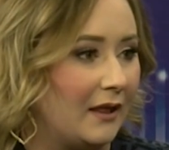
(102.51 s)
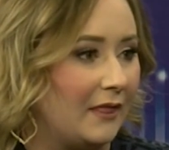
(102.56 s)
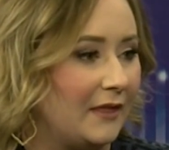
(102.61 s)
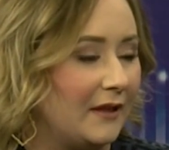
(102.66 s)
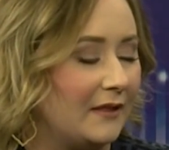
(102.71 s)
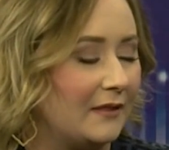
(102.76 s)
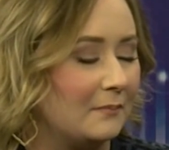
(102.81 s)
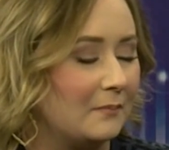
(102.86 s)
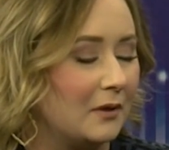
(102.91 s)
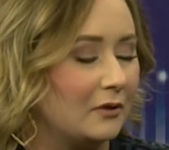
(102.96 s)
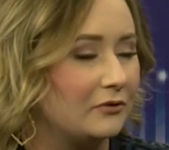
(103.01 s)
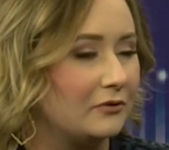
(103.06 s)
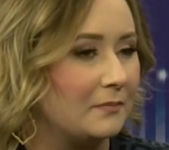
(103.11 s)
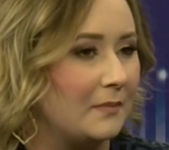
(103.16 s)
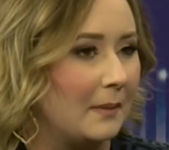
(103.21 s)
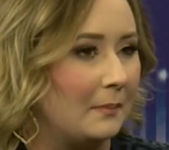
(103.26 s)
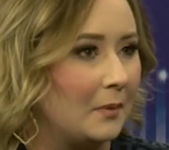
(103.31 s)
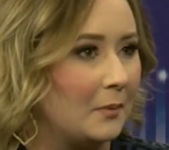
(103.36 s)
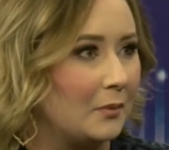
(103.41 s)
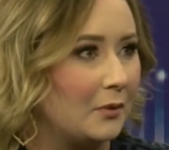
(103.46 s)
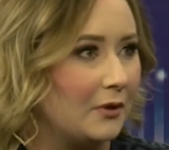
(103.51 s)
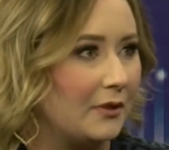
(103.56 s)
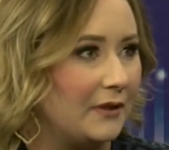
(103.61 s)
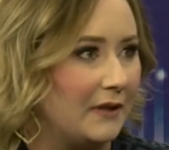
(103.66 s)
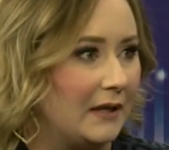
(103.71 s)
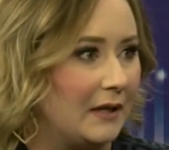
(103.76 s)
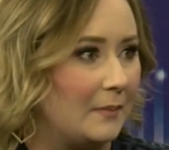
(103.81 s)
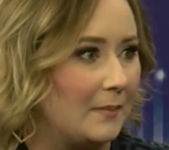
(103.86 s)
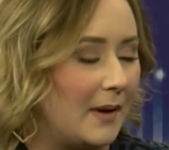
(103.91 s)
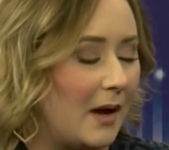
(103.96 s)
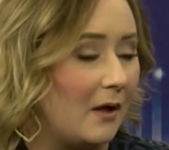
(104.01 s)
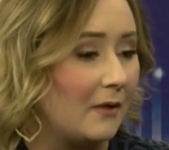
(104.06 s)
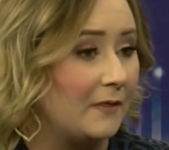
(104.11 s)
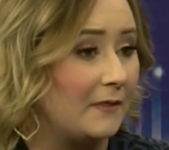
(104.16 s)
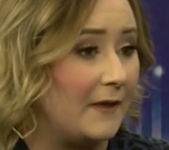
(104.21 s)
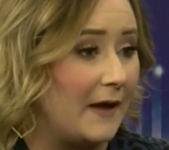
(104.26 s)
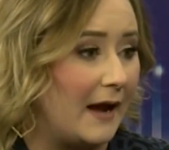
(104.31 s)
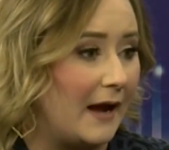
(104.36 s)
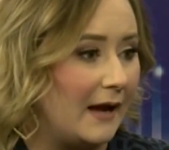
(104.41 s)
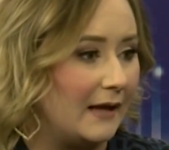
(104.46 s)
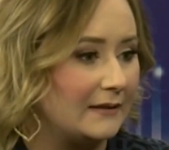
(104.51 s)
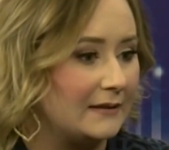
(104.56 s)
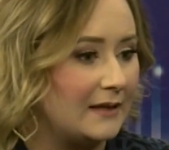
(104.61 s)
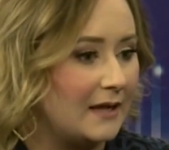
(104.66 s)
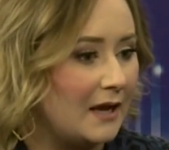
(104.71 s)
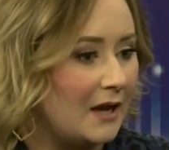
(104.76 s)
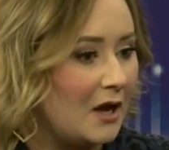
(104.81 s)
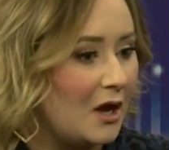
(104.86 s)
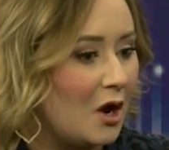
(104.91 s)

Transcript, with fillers: I think the most memorable thing about that